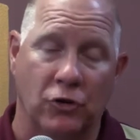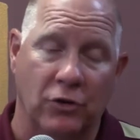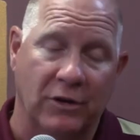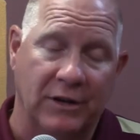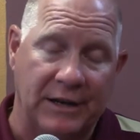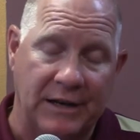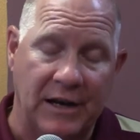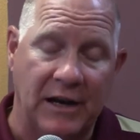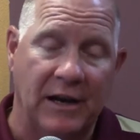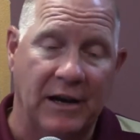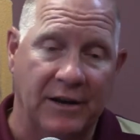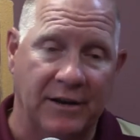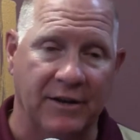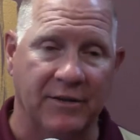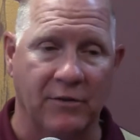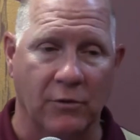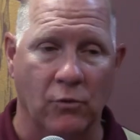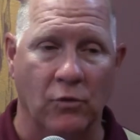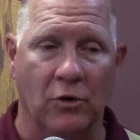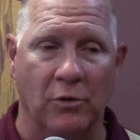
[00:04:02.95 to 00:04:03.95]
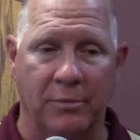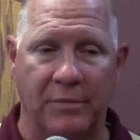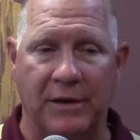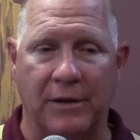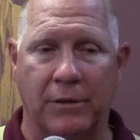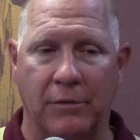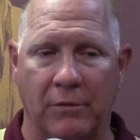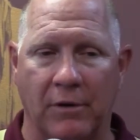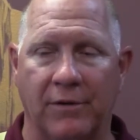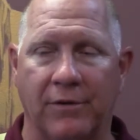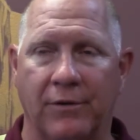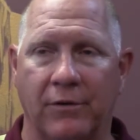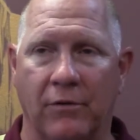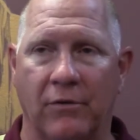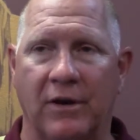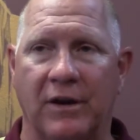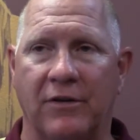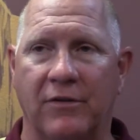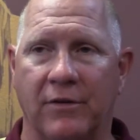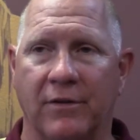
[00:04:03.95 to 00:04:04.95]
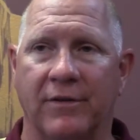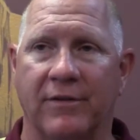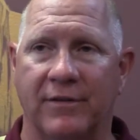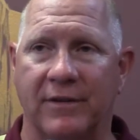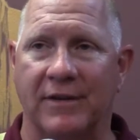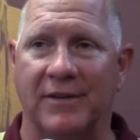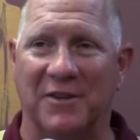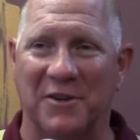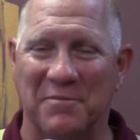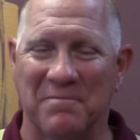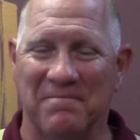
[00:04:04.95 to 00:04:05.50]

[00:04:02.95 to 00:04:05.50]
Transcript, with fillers: early on as it will be throughout the duration of the season.